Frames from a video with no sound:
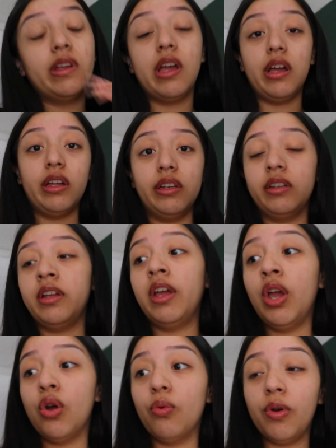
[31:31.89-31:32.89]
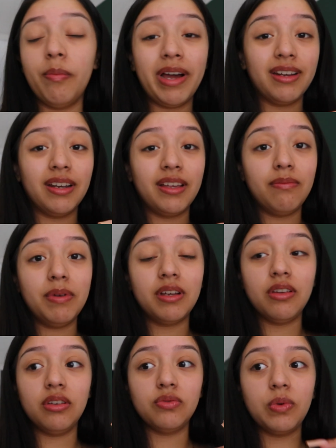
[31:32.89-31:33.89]
And we're about to leave
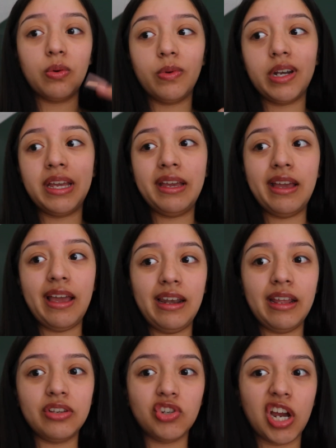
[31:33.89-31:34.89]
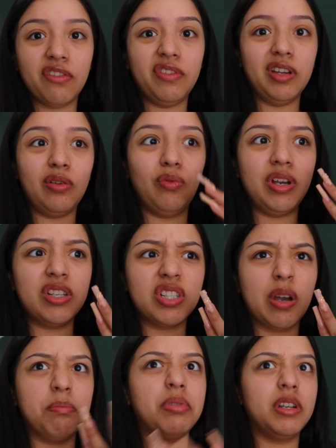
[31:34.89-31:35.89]
because we don't want to hit LA traffic, which
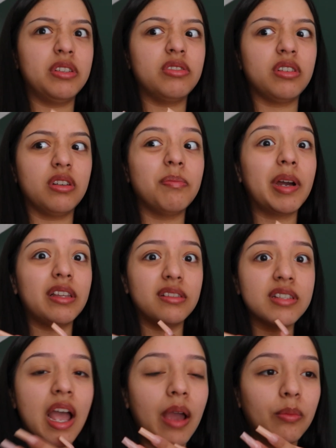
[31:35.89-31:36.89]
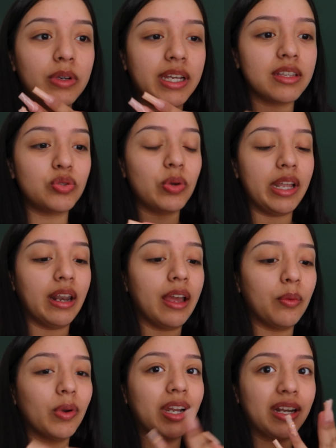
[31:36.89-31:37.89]
I'm pretty sure by the time we get to
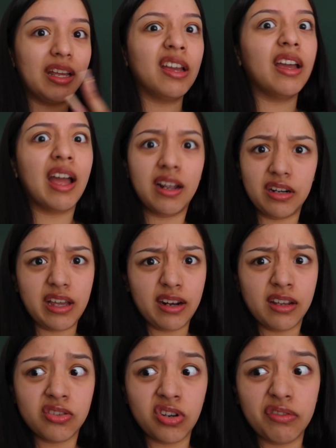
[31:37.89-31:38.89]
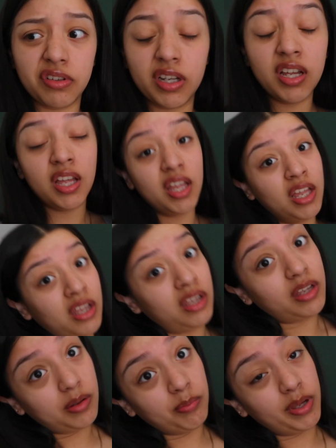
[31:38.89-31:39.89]
LA, we're going to hit hella LA traffic.
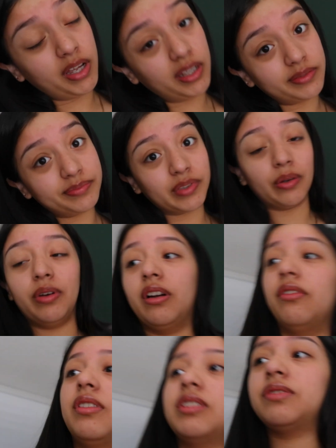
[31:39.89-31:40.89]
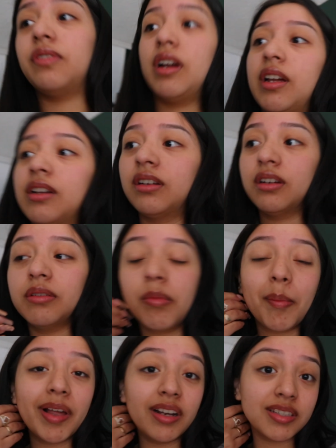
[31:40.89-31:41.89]
But whatever, it's fine.
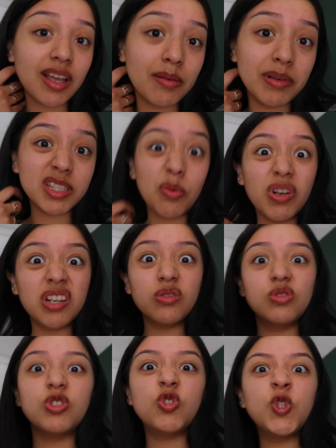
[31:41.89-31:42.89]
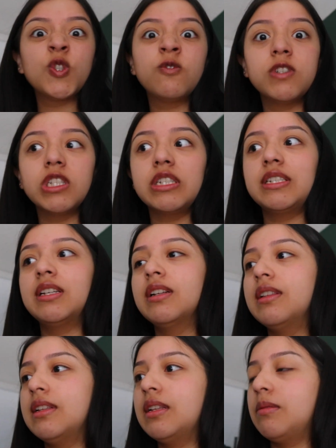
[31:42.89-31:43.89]
I'm hella sad because I wanted to go to Chick-fil-A.
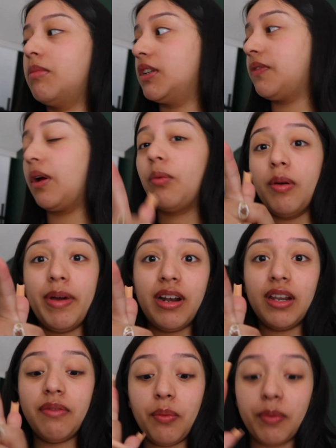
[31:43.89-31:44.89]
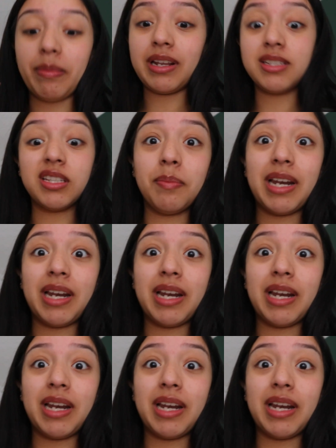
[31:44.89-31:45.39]
But it's fine. We're about to leave and we're about to take the